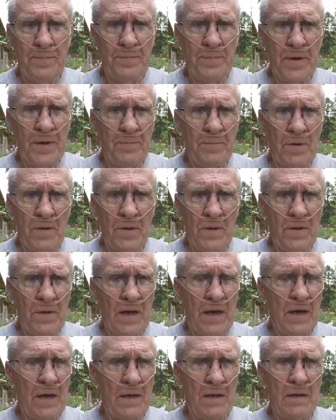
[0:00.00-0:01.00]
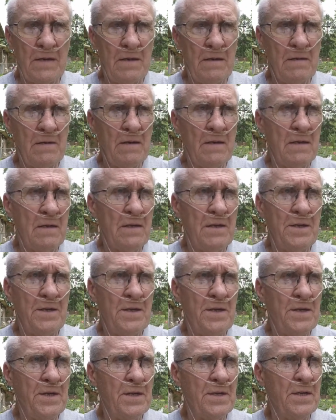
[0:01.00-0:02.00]
people that
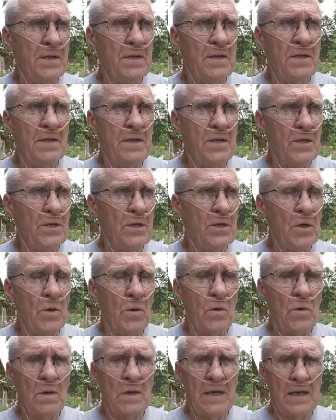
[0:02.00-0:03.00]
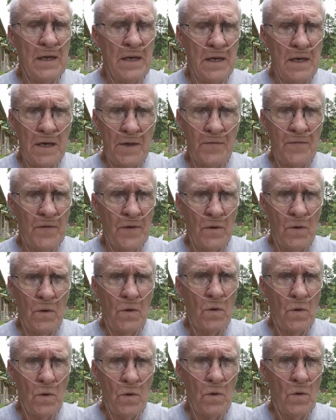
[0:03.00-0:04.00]
just don't get the
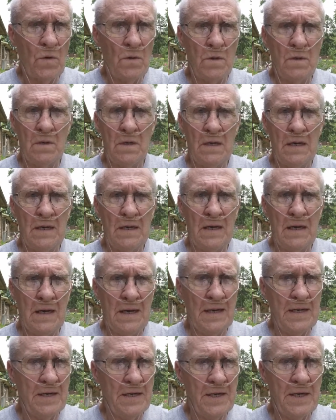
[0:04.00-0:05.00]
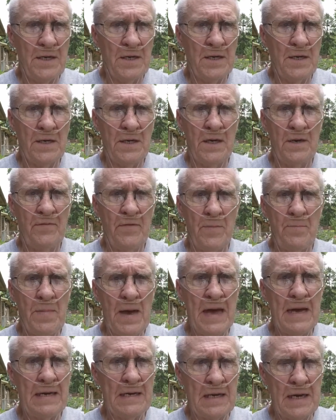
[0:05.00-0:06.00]
whole idea of a
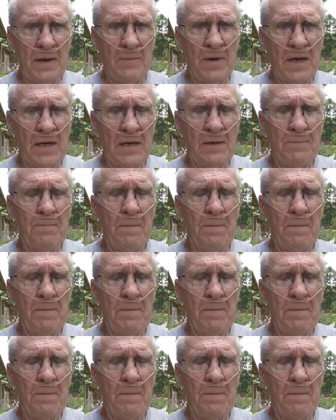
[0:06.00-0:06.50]
pandemic.